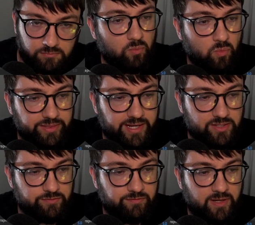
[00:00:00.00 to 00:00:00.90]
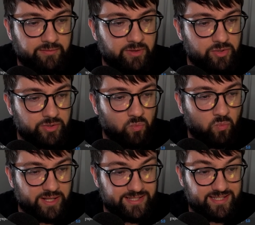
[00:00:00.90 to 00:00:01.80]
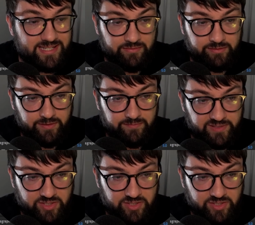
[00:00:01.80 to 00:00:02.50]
1,500, 1,750.